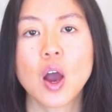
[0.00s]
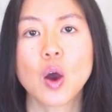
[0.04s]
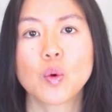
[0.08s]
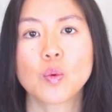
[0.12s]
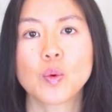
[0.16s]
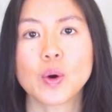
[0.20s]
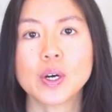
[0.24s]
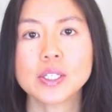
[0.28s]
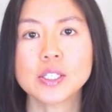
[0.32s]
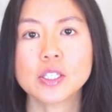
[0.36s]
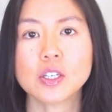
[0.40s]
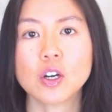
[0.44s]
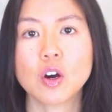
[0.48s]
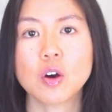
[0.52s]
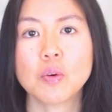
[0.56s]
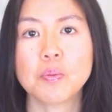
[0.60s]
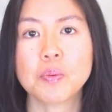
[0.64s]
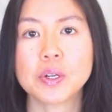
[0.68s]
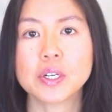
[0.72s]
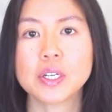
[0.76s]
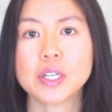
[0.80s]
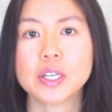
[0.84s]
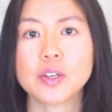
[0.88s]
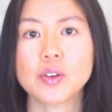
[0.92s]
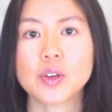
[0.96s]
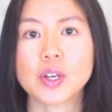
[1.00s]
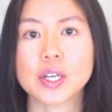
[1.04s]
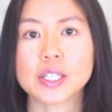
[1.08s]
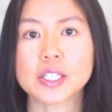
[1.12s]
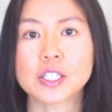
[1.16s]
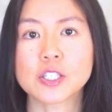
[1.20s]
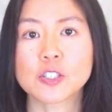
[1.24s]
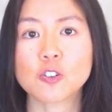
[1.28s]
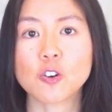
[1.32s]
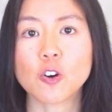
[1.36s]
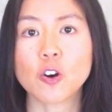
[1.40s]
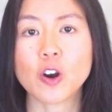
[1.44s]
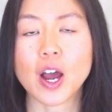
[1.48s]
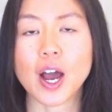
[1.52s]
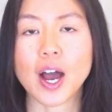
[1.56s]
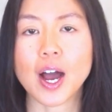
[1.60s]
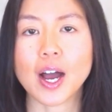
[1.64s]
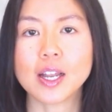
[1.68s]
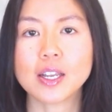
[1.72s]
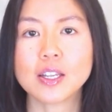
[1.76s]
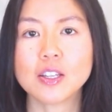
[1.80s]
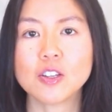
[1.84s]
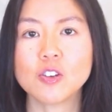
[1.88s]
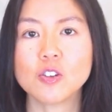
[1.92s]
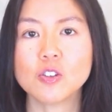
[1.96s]
Once opened, you can store
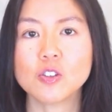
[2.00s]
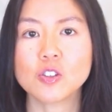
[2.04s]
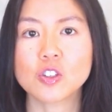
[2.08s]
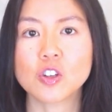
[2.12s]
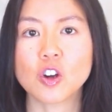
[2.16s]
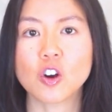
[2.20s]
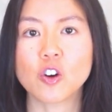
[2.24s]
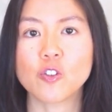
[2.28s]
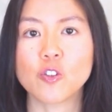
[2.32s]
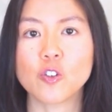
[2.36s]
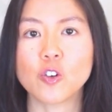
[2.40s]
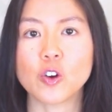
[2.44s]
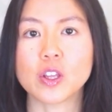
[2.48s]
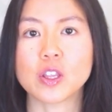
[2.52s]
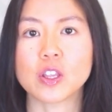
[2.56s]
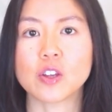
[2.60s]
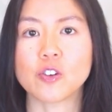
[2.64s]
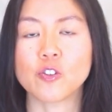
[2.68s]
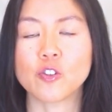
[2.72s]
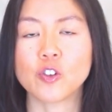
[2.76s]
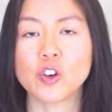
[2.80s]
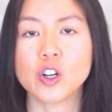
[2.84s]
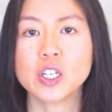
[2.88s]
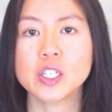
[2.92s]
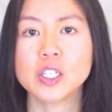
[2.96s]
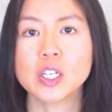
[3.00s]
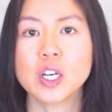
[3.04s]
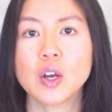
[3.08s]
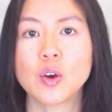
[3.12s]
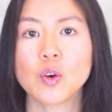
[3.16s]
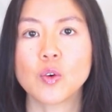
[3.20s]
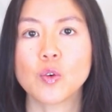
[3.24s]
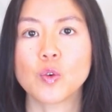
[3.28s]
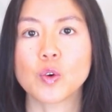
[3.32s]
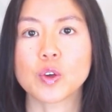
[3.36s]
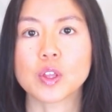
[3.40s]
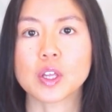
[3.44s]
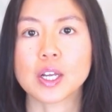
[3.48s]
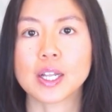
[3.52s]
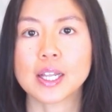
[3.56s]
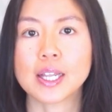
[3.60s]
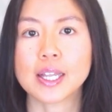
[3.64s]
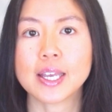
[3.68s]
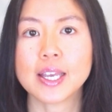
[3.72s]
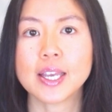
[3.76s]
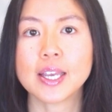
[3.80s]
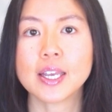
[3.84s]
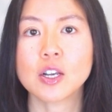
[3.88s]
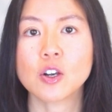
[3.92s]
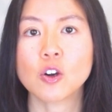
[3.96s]
unused tofu in the fridge with
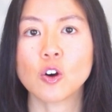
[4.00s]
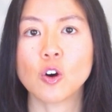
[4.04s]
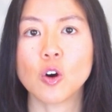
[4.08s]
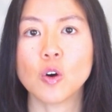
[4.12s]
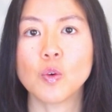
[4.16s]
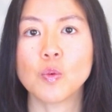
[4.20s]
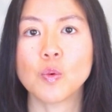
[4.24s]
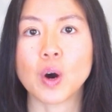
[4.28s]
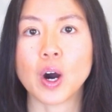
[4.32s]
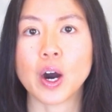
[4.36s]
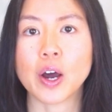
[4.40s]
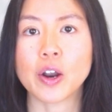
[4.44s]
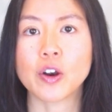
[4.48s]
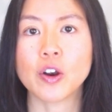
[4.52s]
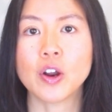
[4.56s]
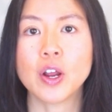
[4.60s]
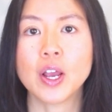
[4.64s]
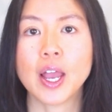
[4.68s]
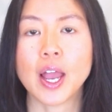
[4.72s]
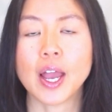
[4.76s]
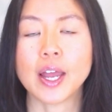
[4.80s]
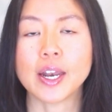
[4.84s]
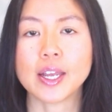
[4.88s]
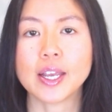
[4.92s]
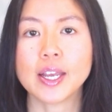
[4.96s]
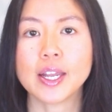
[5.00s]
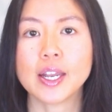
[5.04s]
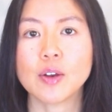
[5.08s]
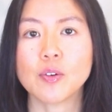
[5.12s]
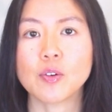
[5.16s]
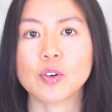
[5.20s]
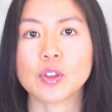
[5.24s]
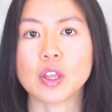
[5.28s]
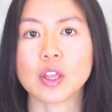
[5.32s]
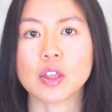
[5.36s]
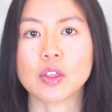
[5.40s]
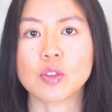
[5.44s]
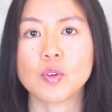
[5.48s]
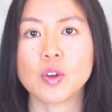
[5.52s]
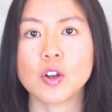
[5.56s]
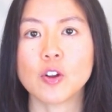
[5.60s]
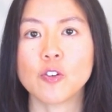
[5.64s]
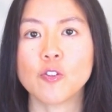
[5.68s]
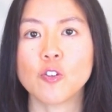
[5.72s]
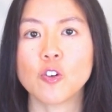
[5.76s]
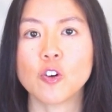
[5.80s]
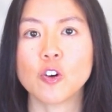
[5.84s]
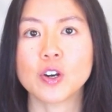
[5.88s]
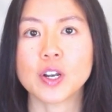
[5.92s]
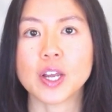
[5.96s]
clean, cold water and eat it within 3 to
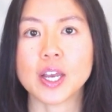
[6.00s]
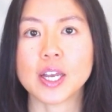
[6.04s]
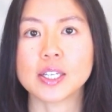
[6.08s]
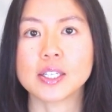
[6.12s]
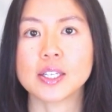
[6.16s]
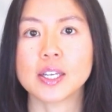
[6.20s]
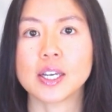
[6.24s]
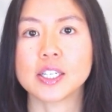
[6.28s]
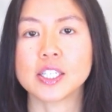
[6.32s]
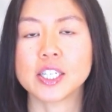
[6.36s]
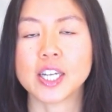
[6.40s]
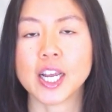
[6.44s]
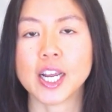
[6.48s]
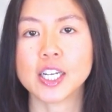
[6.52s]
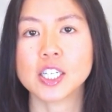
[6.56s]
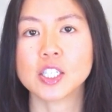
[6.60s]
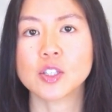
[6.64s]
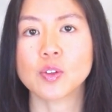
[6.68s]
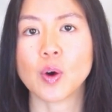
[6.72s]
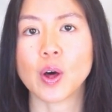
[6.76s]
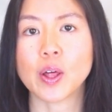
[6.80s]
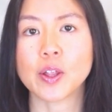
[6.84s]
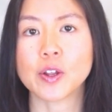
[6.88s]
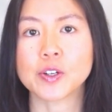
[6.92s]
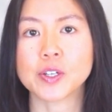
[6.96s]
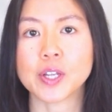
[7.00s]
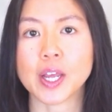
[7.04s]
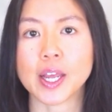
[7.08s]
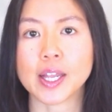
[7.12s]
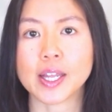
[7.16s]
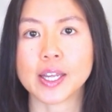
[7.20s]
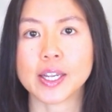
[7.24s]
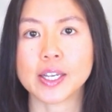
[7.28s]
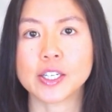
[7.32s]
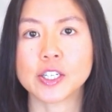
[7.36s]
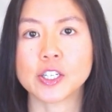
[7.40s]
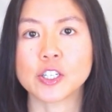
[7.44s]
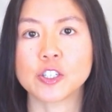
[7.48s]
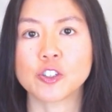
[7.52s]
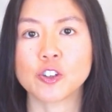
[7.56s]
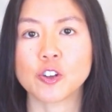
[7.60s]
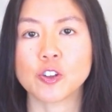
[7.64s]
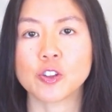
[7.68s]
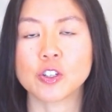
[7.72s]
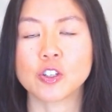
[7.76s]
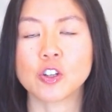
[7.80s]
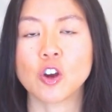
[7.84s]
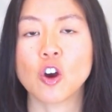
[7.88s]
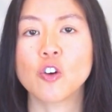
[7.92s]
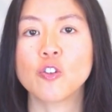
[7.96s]
4 days and change the water daily to ensure
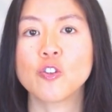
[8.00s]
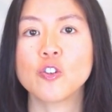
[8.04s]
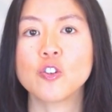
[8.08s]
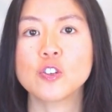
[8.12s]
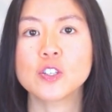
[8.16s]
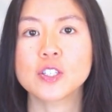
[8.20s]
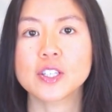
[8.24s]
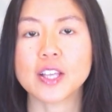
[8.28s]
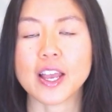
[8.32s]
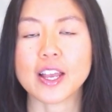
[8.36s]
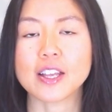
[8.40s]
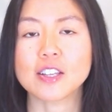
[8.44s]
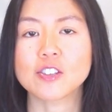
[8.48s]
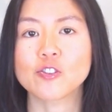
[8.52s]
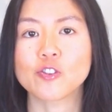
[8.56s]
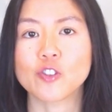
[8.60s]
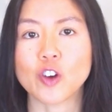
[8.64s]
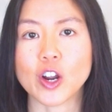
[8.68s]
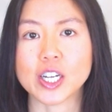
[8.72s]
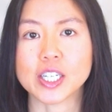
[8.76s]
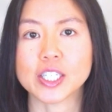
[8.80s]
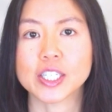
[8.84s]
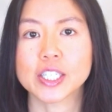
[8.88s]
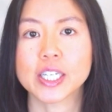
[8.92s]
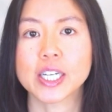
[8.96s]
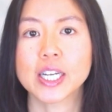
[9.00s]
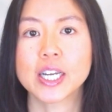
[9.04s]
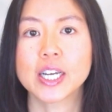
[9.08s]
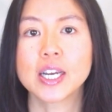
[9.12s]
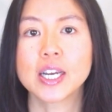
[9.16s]
the tofu stays fresh.